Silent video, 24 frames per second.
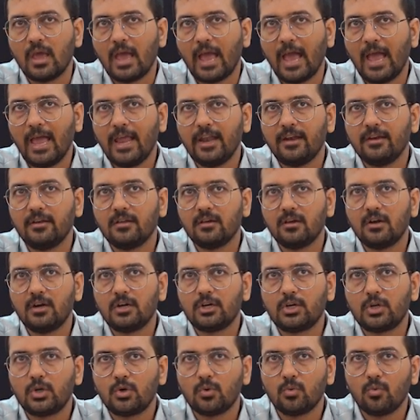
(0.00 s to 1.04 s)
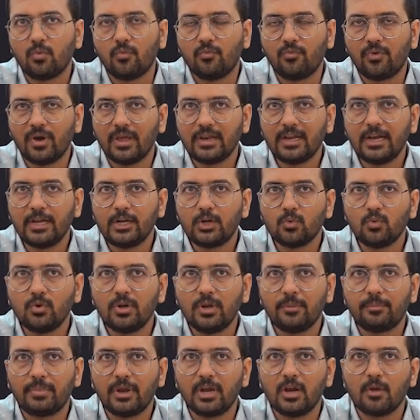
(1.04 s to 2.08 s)
And 1 and 2
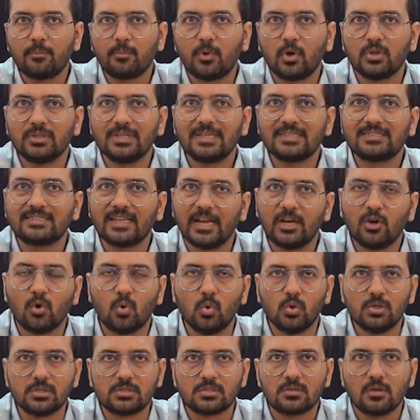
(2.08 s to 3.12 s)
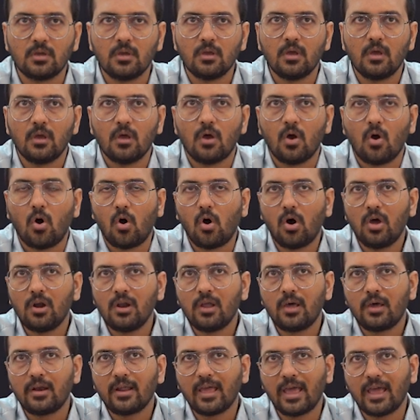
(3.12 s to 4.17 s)
depend upon the side holes. All
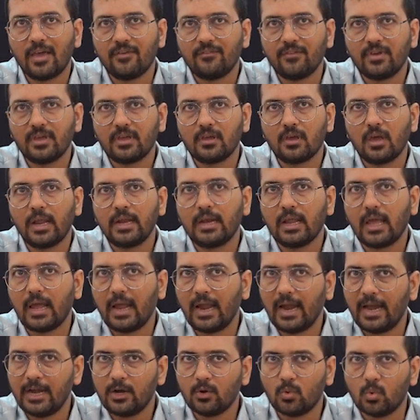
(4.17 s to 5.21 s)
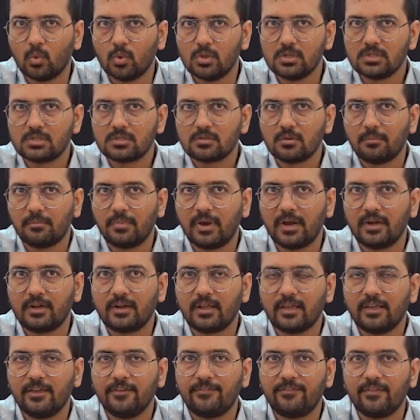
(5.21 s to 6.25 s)
are having an end holes,
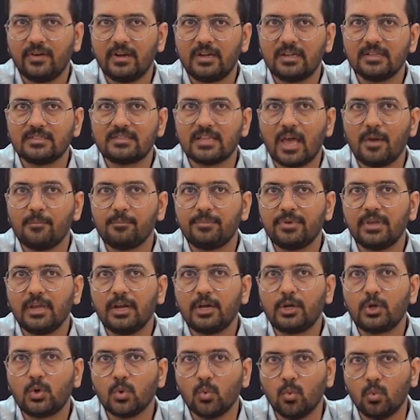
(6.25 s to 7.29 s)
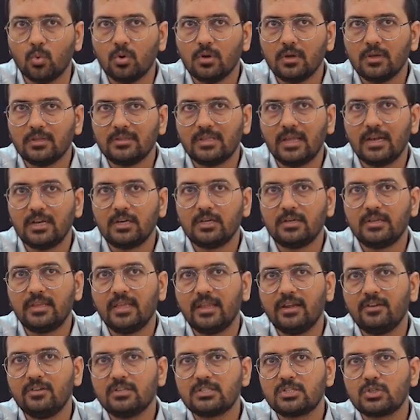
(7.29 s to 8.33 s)
but if it is MPA 2, then
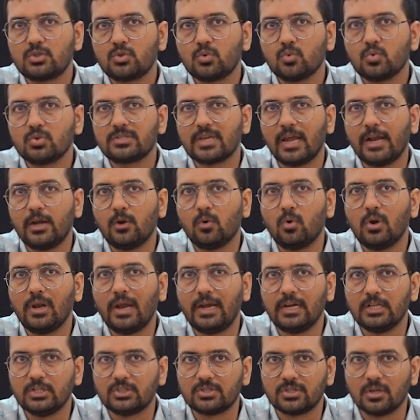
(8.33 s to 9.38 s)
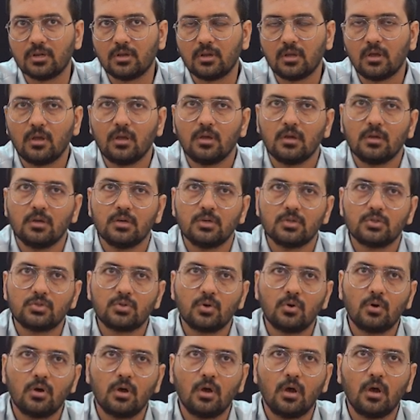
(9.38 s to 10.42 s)
there is 2 side hole additional.
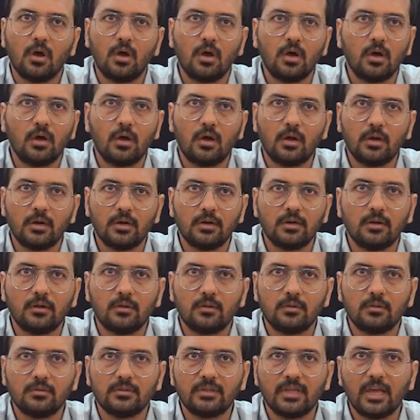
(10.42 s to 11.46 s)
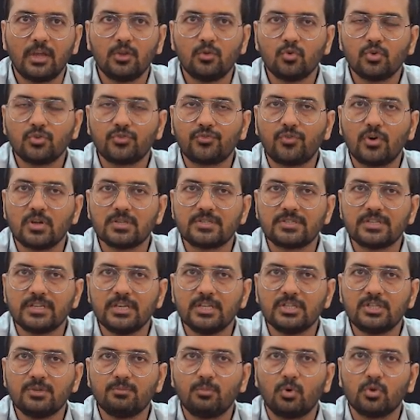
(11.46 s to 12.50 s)
So they are used for
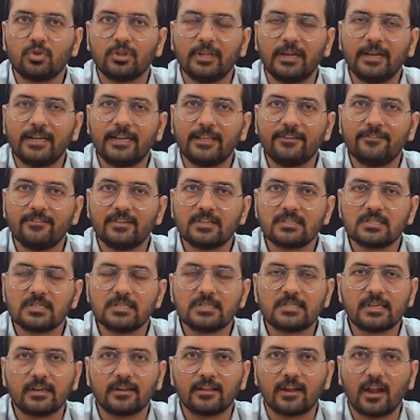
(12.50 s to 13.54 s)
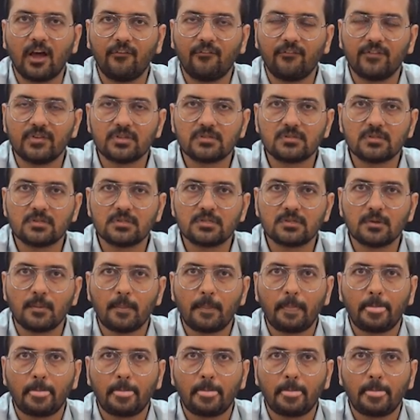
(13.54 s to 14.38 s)
CAG both native vessels and graft vessels,